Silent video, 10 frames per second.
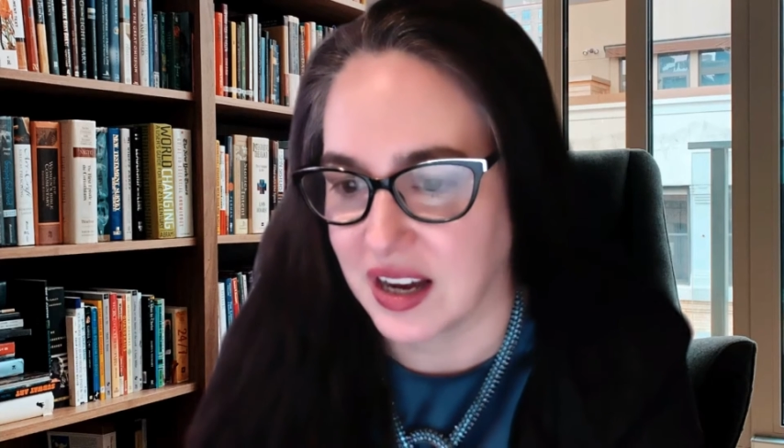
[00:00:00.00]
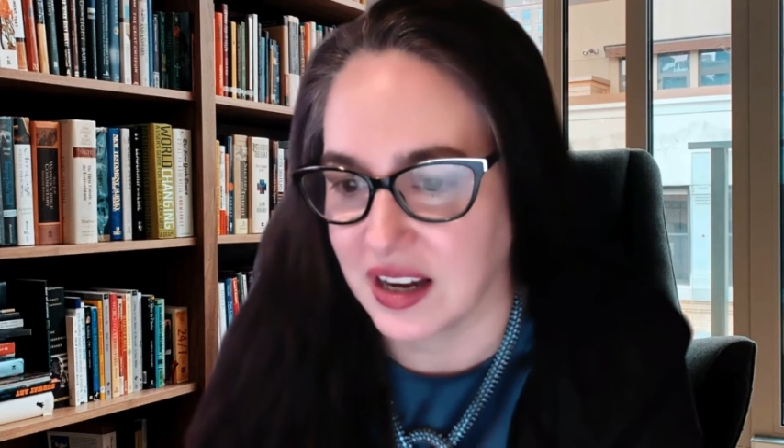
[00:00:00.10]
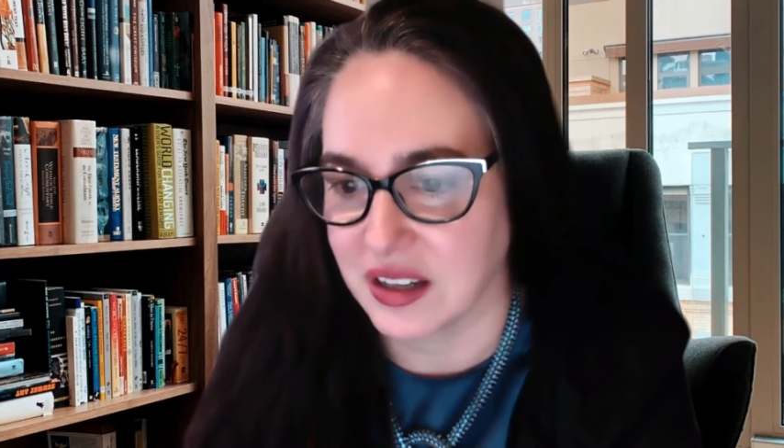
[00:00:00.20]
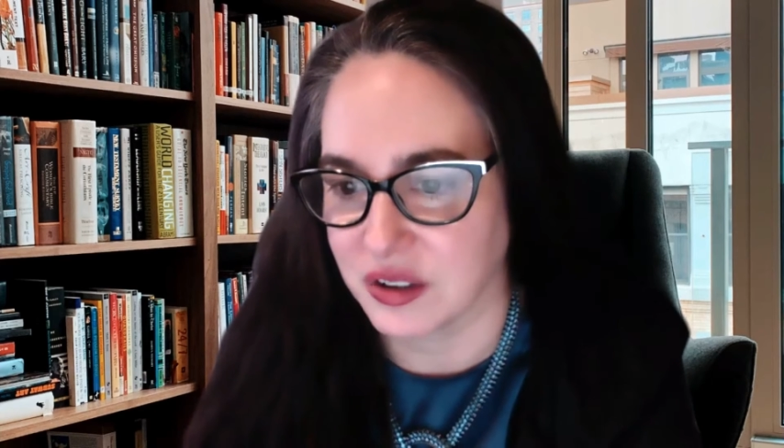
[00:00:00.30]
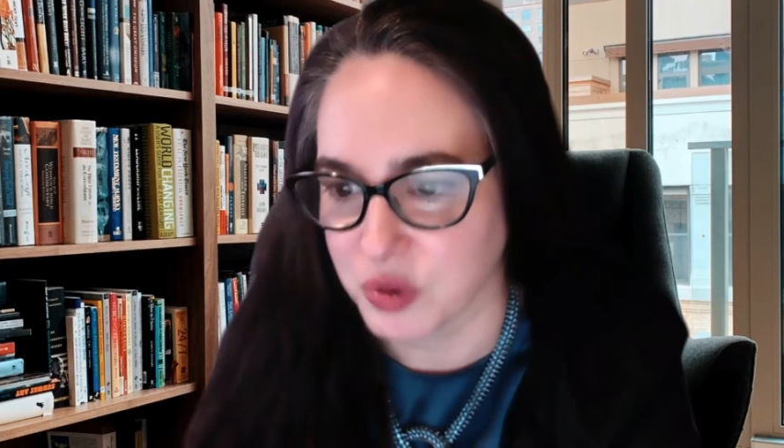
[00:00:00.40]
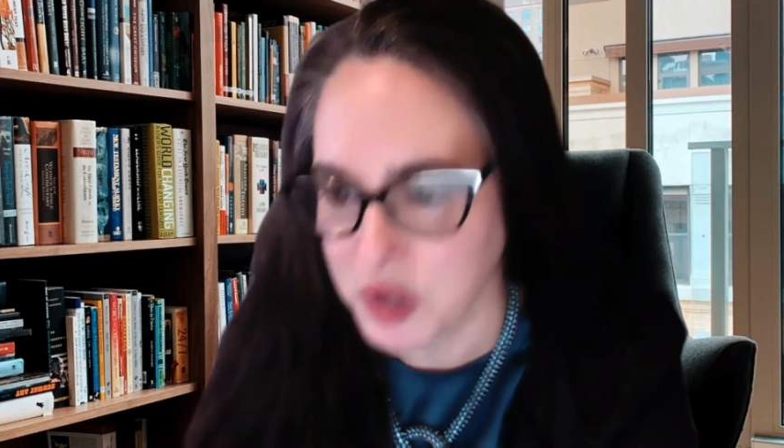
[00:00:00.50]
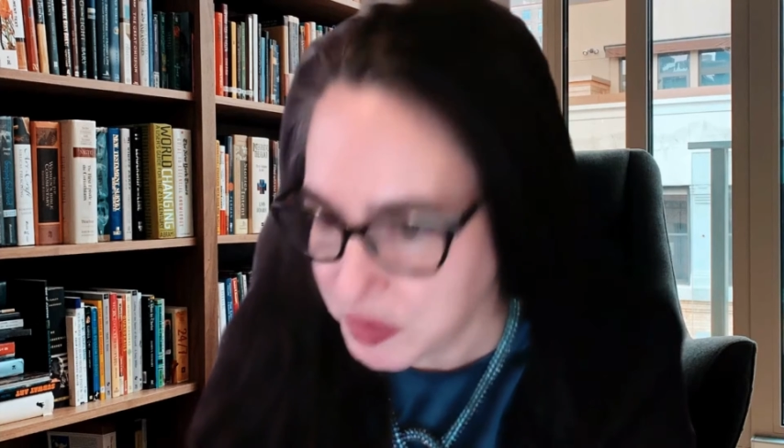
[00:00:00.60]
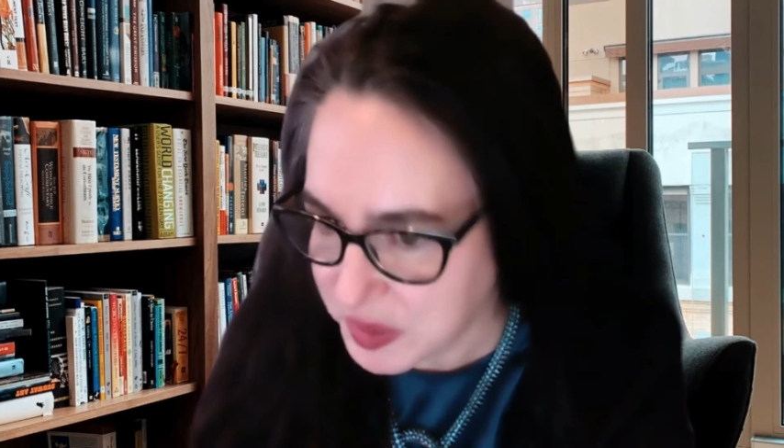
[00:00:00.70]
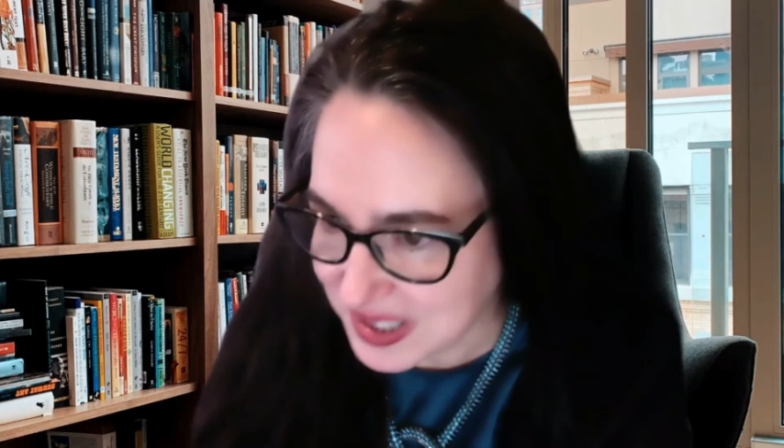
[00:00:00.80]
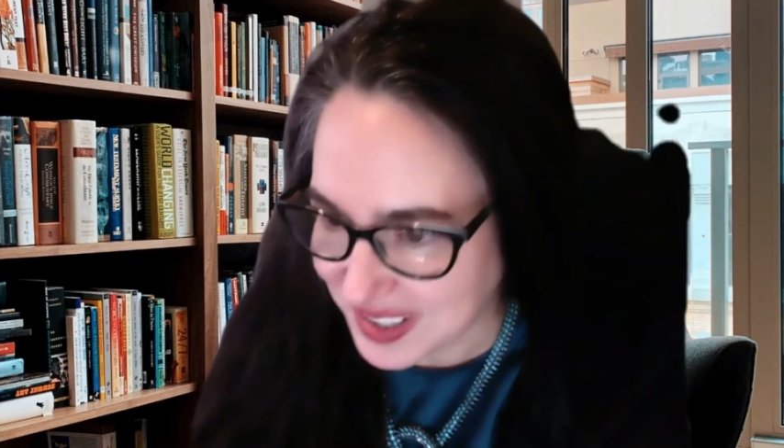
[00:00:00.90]
uh,
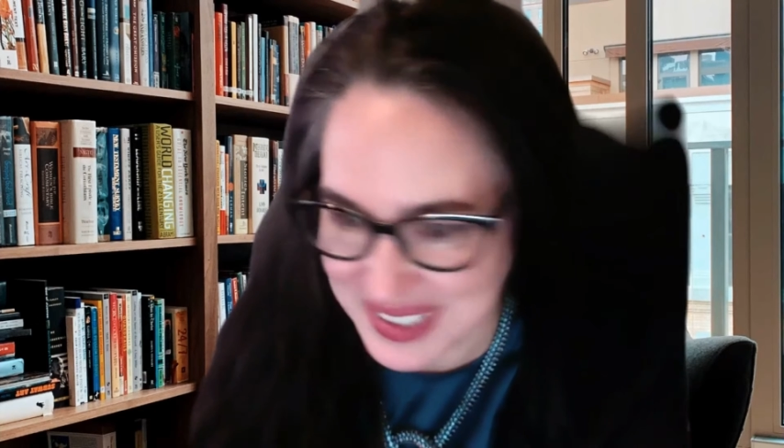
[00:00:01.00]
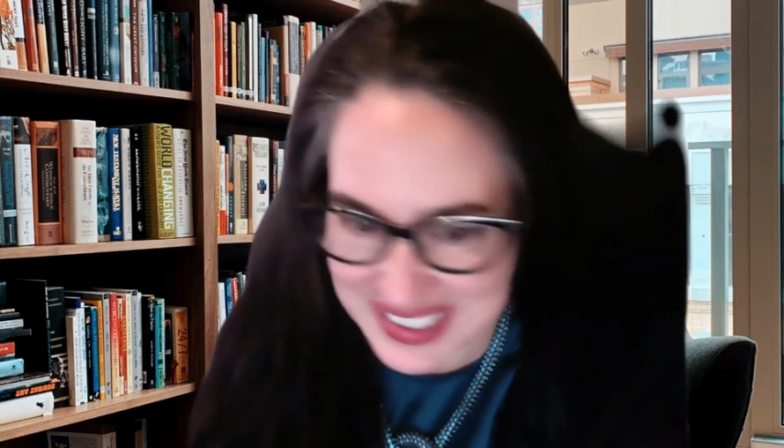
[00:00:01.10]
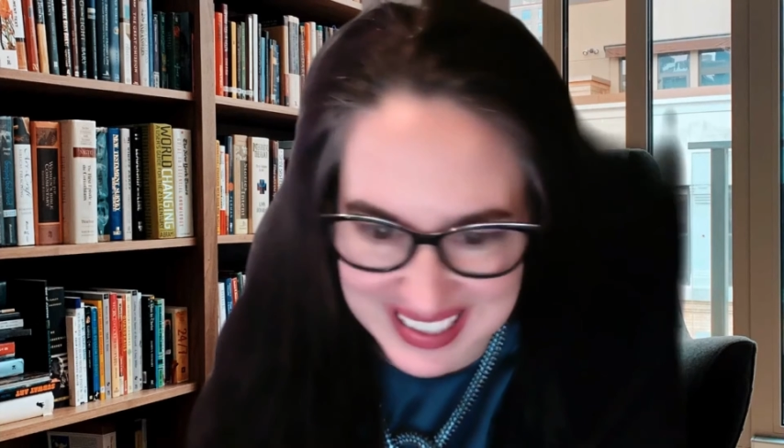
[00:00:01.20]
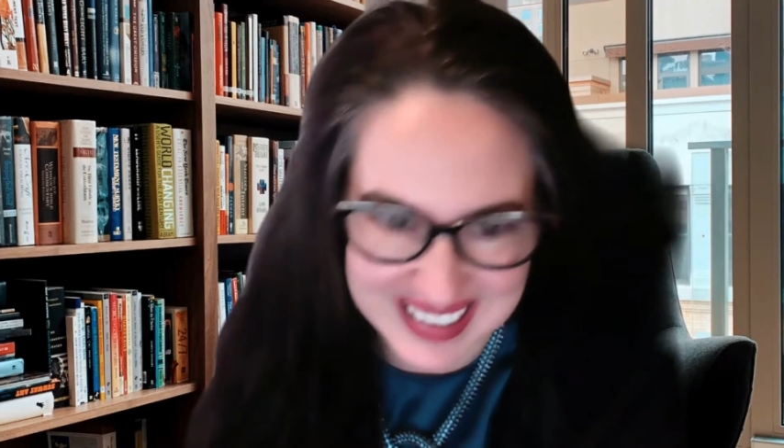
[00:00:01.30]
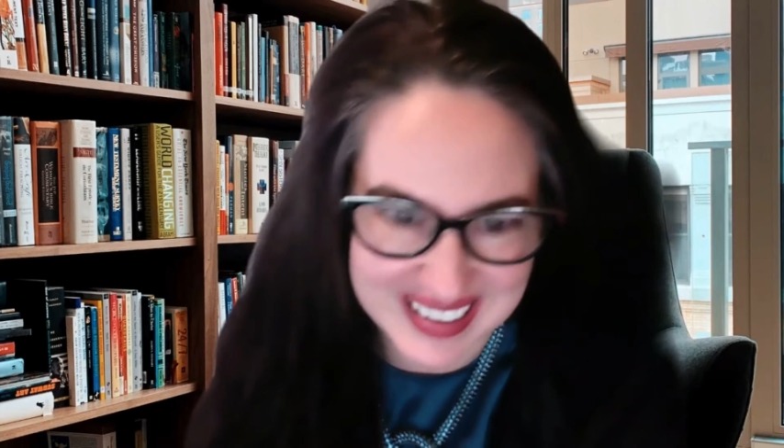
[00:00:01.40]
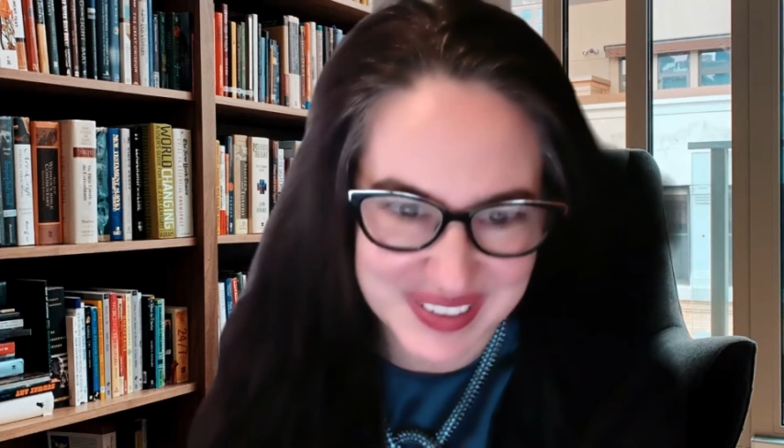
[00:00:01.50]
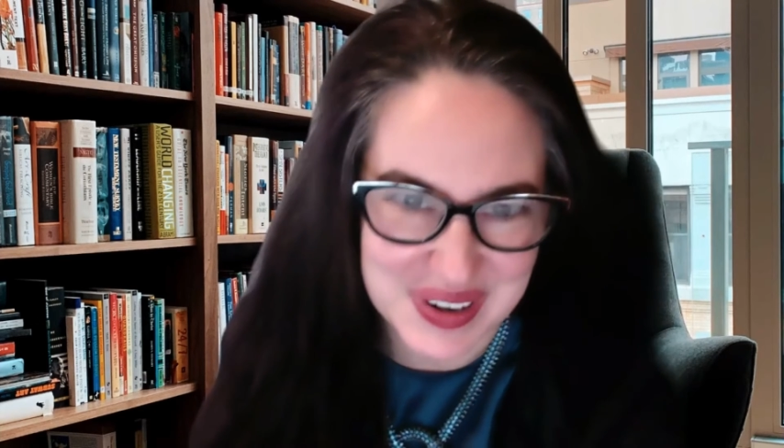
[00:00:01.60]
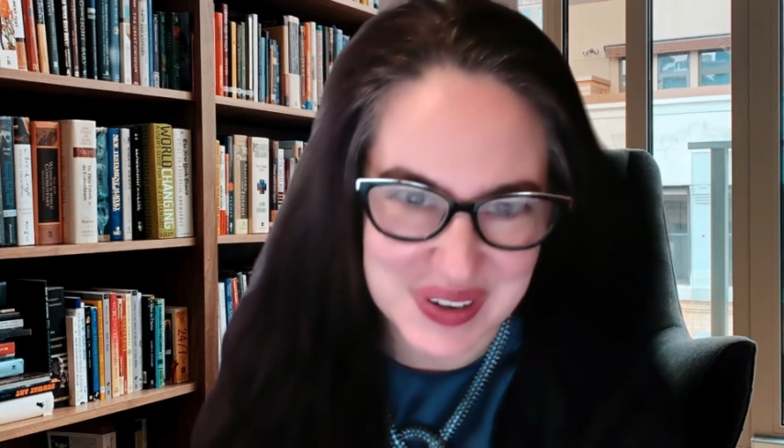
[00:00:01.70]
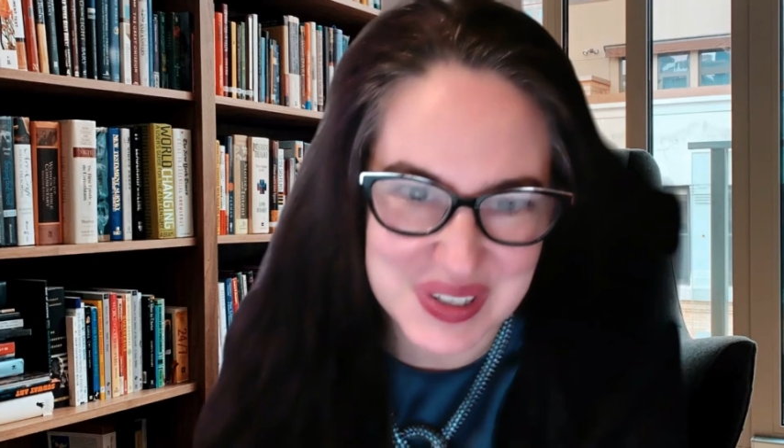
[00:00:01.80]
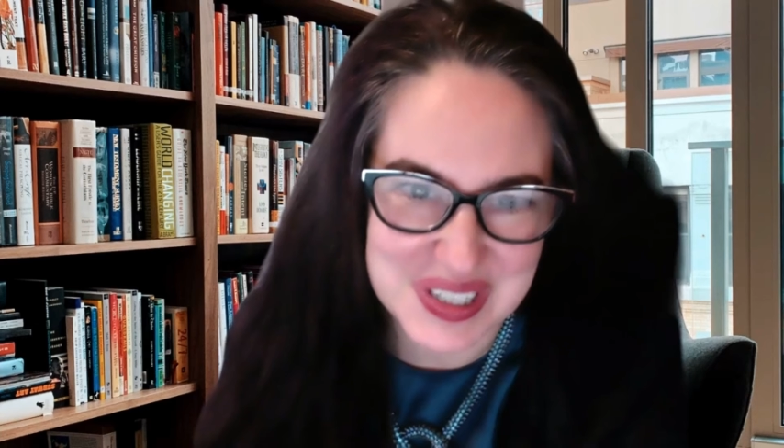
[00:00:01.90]
groups of
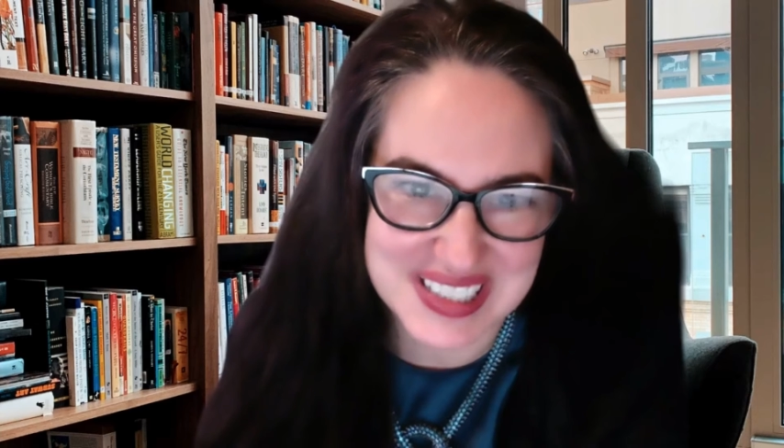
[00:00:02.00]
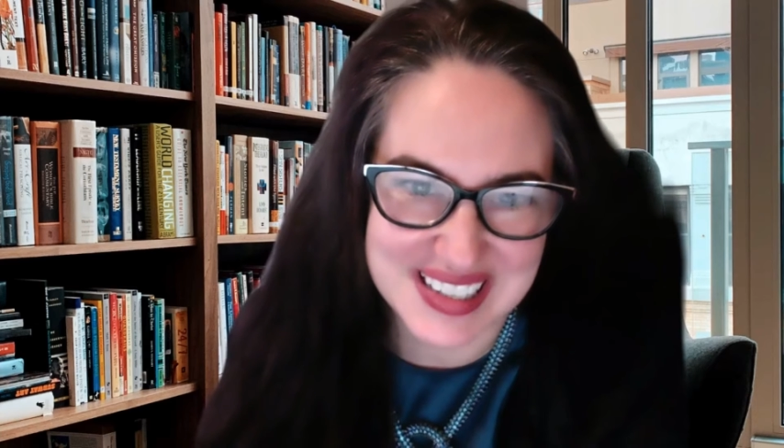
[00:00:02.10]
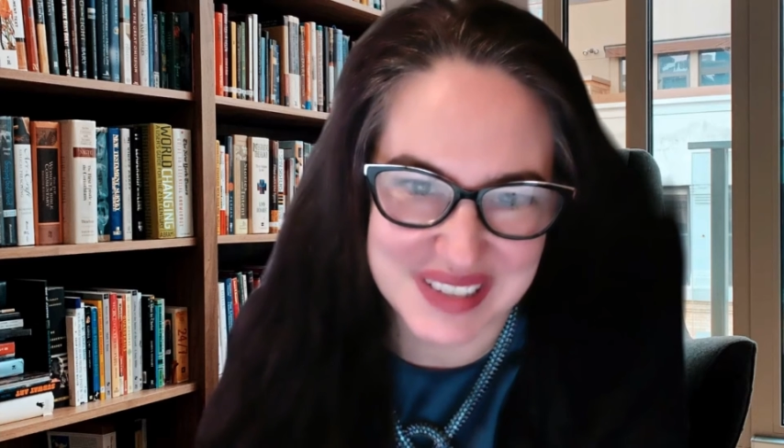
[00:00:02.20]
executive coaches